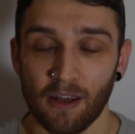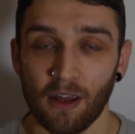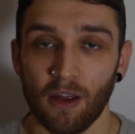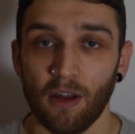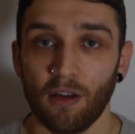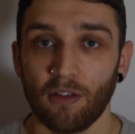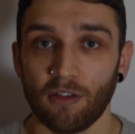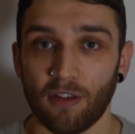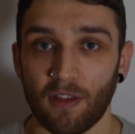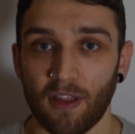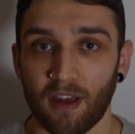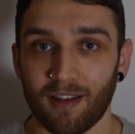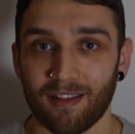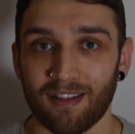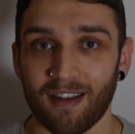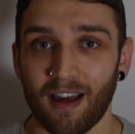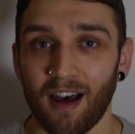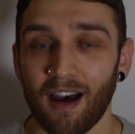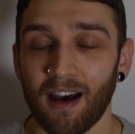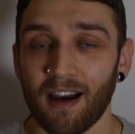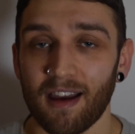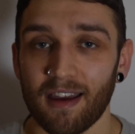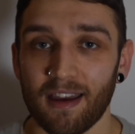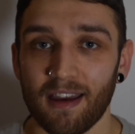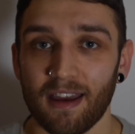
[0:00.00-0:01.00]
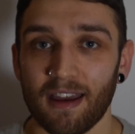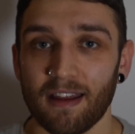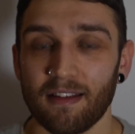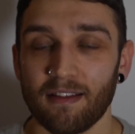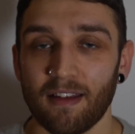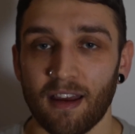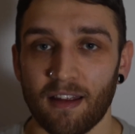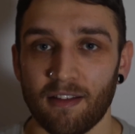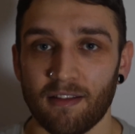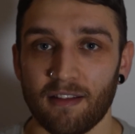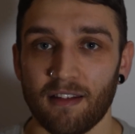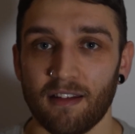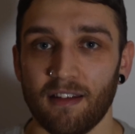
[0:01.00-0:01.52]
So that's high
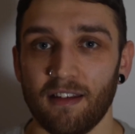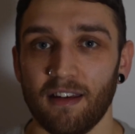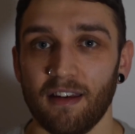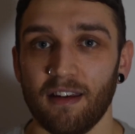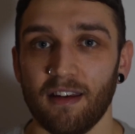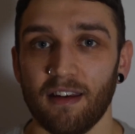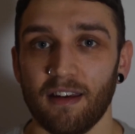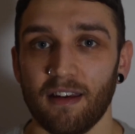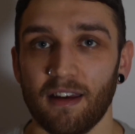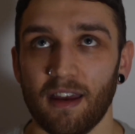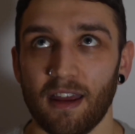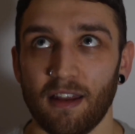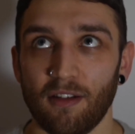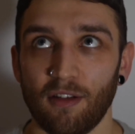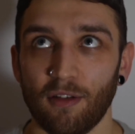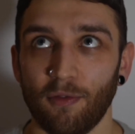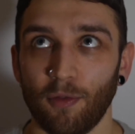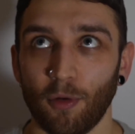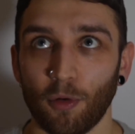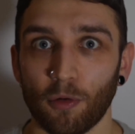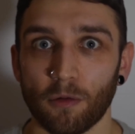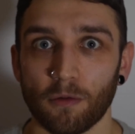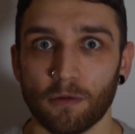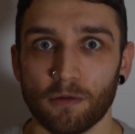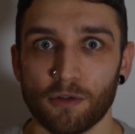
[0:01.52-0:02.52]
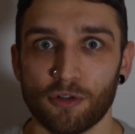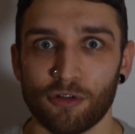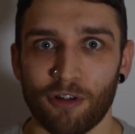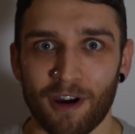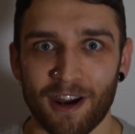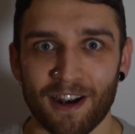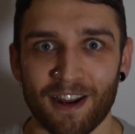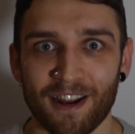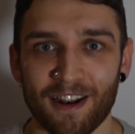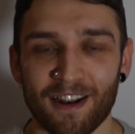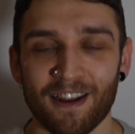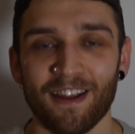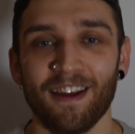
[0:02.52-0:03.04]
intensity interval
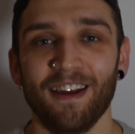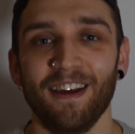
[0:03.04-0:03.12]
training.